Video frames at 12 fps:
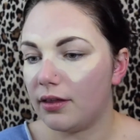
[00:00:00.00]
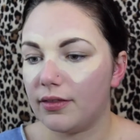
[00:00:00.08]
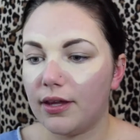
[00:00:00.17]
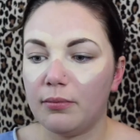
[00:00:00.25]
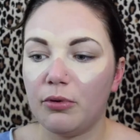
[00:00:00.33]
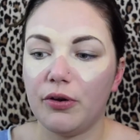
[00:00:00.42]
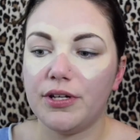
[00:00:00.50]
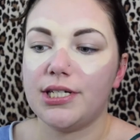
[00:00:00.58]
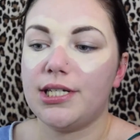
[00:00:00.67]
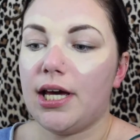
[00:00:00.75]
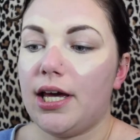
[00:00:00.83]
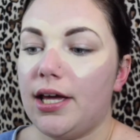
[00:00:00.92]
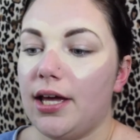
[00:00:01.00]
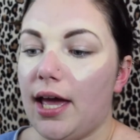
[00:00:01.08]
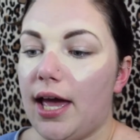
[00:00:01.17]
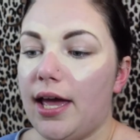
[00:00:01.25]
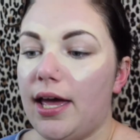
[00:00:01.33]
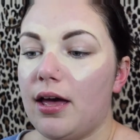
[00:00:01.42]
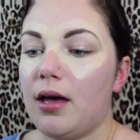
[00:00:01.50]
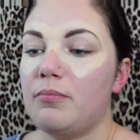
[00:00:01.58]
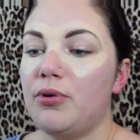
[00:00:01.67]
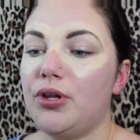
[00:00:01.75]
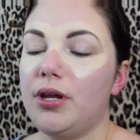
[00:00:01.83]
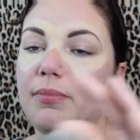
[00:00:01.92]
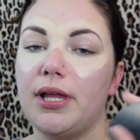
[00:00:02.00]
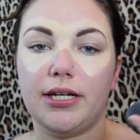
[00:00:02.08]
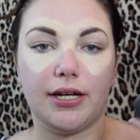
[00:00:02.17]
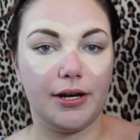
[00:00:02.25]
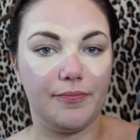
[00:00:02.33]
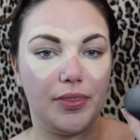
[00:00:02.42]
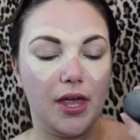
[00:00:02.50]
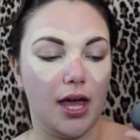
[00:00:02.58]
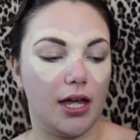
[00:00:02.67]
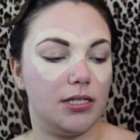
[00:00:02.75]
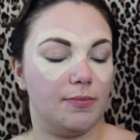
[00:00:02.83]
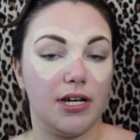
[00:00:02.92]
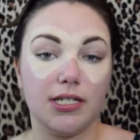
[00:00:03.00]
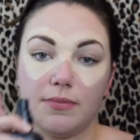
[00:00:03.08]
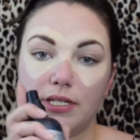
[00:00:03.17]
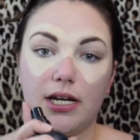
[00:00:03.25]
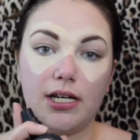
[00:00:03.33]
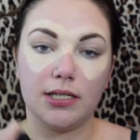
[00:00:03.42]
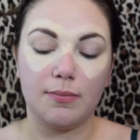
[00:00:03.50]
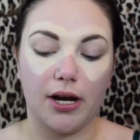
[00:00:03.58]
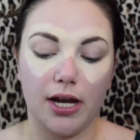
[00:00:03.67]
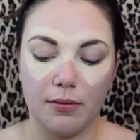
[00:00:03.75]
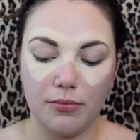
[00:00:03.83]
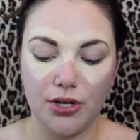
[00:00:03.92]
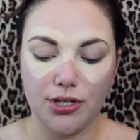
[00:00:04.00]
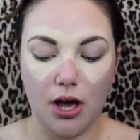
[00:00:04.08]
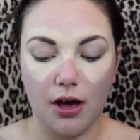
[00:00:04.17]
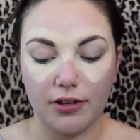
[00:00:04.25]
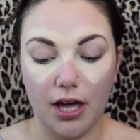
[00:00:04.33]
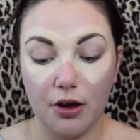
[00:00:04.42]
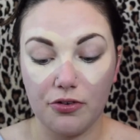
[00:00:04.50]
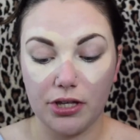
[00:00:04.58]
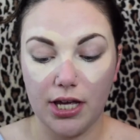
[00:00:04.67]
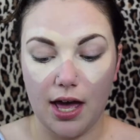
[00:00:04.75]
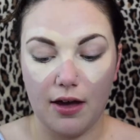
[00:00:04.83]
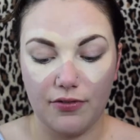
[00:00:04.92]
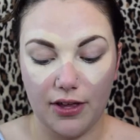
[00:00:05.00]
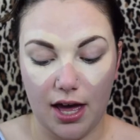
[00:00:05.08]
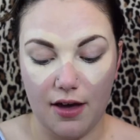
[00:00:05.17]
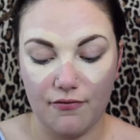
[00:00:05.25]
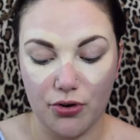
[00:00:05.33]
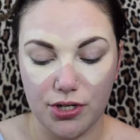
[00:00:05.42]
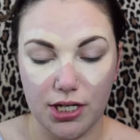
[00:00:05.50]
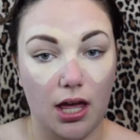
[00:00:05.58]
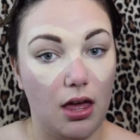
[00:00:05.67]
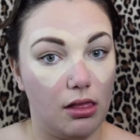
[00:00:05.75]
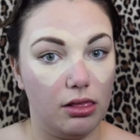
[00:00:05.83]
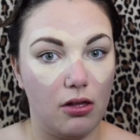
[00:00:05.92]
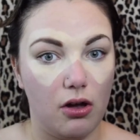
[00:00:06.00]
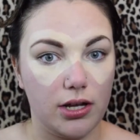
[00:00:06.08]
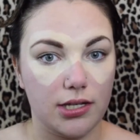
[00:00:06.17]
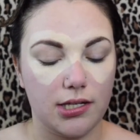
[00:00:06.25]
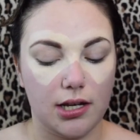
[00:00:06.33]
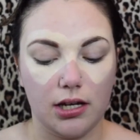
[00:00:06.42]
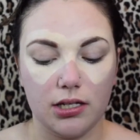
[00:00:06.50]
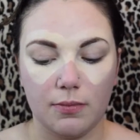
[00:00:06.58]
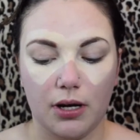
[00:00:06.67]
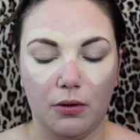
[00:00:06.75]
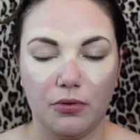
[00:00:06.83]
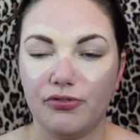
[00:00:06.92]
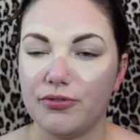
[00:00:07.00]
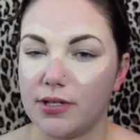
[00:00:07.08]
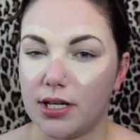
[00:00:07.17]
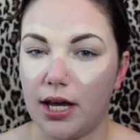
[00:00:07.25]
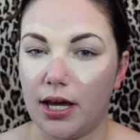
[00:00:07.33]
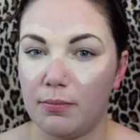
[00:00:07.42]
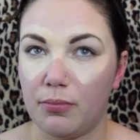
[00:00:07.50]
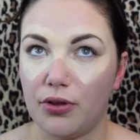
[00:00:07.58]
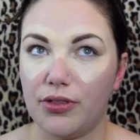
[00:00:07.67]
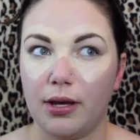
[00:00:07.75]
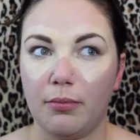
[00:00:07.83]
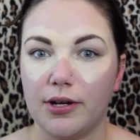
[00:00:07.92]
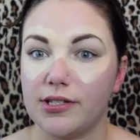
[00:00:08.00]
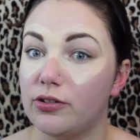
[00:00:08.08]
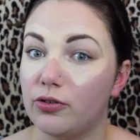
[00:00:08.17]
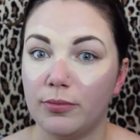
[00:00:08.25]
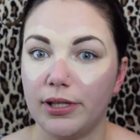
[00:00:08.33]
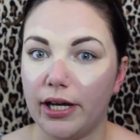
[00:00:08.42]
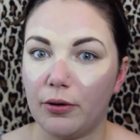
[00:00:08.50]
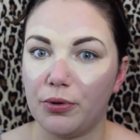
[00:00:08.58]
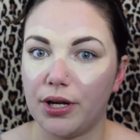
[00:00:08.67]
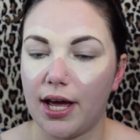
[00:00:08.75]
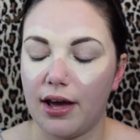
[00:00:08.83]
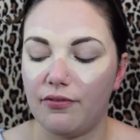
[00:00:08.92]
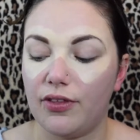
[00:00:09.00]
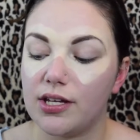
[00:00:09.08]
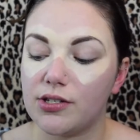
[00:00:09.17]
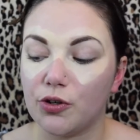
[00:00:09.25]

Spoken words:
Then I'm going to take a beauty blender and spray some setting spray. I currently have the Kat Von D Locket setting spray, which was a birthday present. Normally I wouldn't have this.